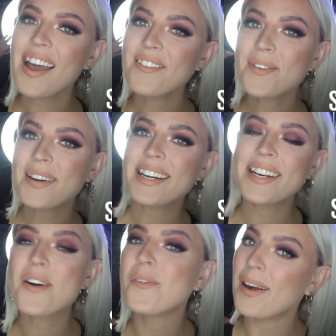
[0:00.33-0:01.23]
Hi
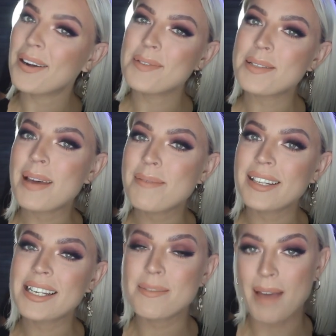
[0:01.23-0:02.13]
everyone, welcome to
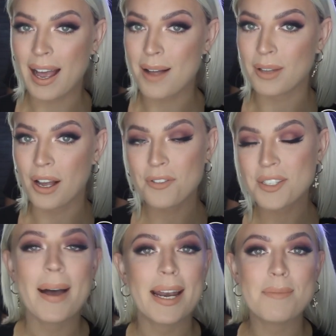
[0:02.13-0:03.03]
Maybelline's Makeup
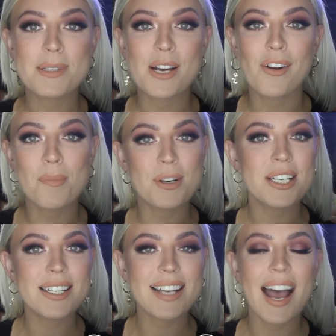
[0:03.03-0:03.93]
Loft. My name's Sarah
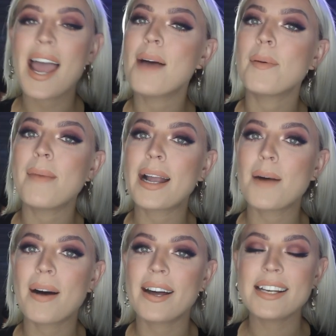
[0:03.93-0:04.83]
Bridget, I am a
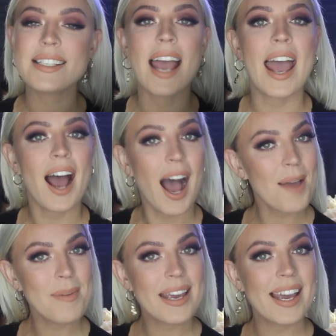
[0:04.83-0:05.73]
makeup artist, and
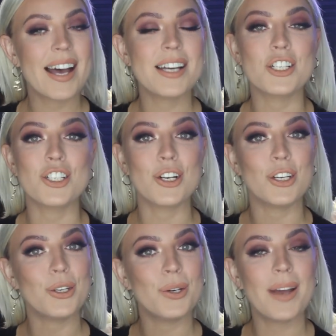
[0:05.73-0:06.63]
I'm here to show
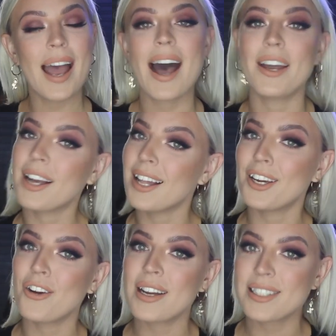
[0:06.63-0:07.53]
you how to colour
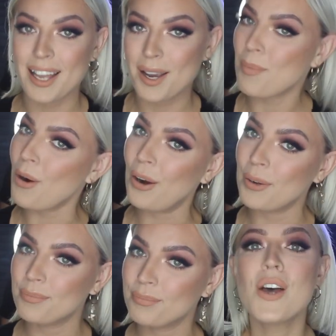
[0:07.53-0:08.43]
correct like a pro.
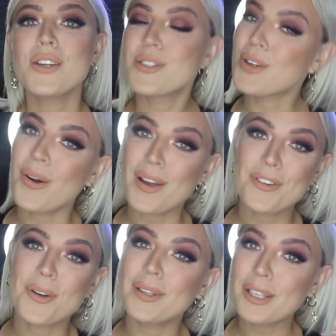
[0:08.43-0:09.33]
So, if
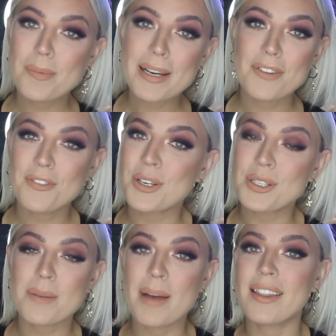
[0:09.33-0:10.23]
you're a little bit
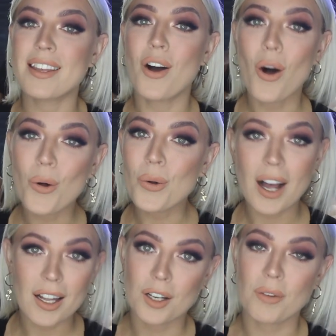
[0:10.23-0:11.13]
confused about the whole
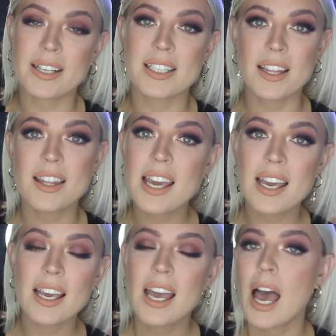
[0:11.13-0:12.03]
colour correcting
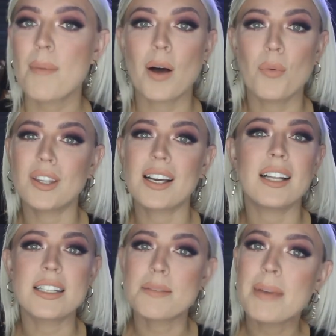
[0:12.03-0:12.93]
thing, about what the
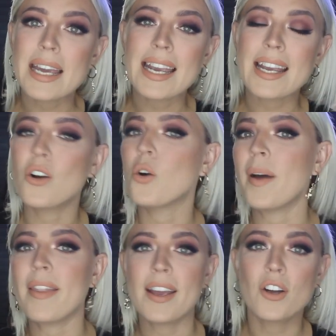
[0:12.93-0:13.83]
colours mean, or
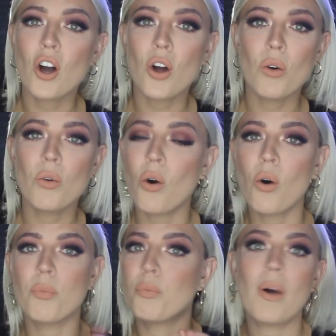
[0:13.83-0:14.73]
where they go,
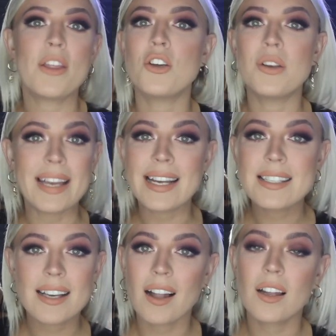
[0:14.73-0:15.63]
or whether you need
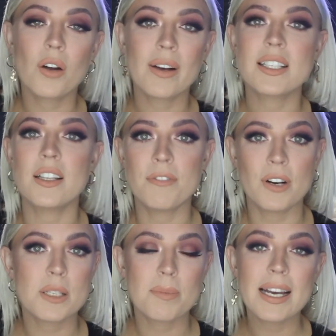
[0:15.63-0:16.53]
to colour correct in the
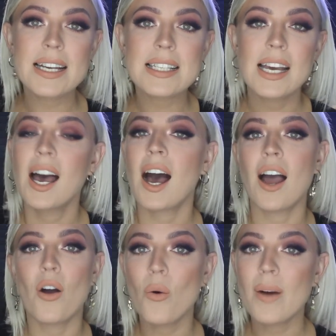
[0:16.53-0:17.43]
first place,
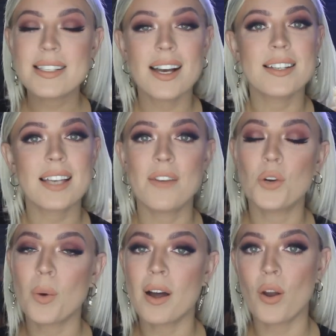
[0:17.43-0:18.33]
I always ask
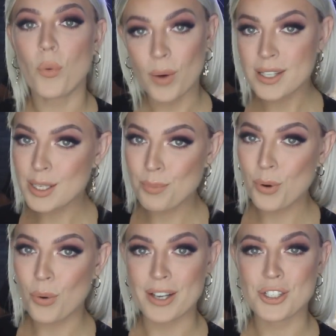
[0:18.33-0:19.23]
everyone one
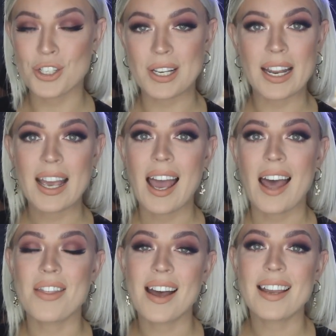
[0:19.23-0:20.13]
simple question,
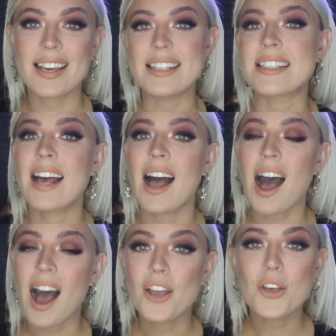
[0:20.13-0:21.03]
and that is,
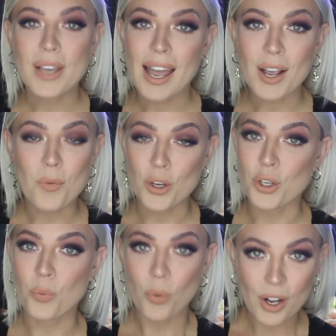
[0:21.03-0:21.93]
are you getting what
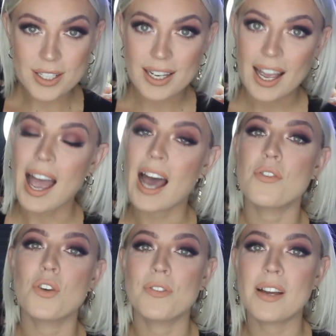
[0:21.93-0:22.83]
you want out
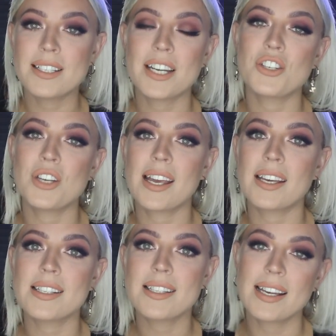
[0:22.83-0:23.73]
of your foundation and
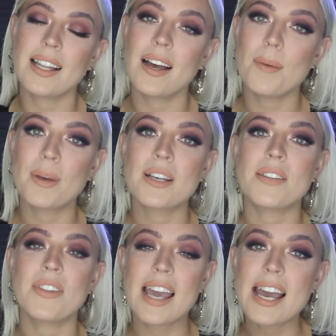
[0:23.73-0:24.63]
concealer? Because
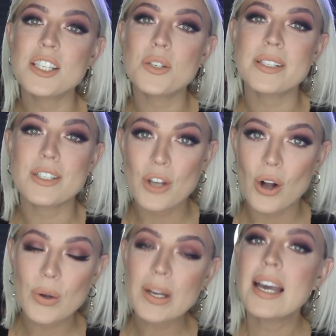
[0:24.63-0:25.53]
if the answer is
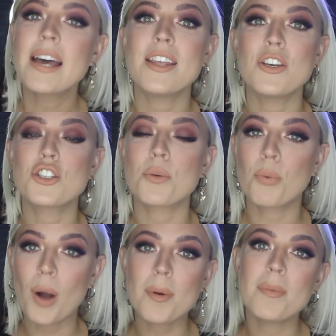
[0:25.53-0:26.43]
no, then you should
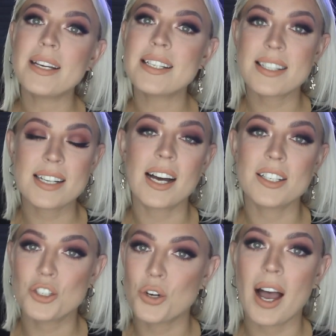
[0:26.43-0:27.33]
probably start
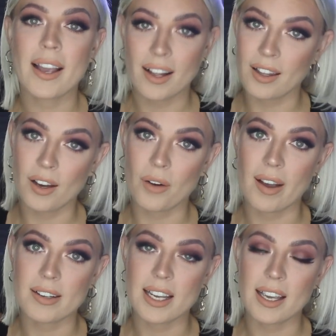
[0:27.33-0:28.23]
to try color
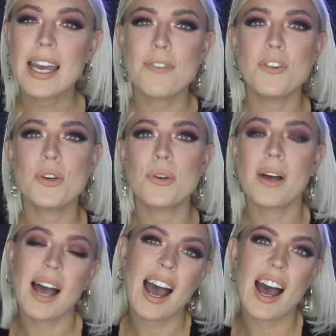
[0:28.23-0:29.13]
correcting. If you
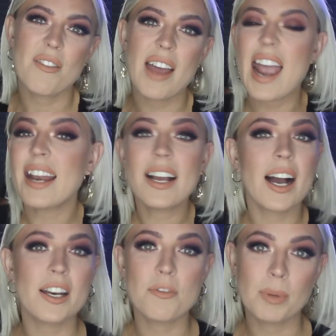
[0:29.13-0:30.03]
have any
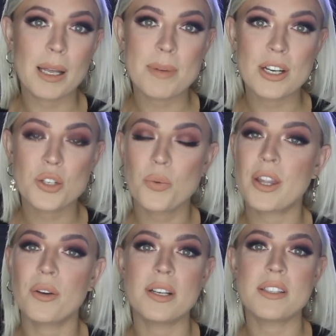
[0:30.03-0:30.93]
kind of blemish,
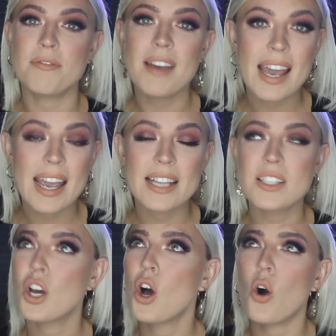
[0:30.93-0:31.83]
whether it's
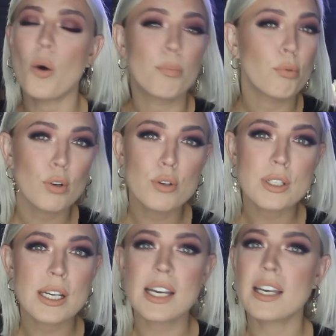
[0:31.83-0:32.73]
veins or
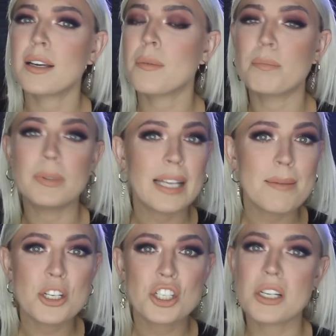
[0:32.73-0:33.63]
bruising,
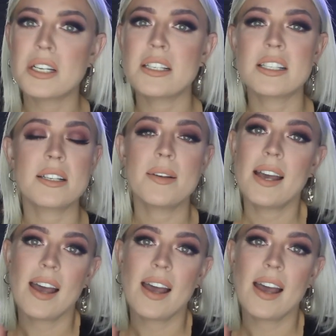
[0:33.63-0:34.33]
blemishes,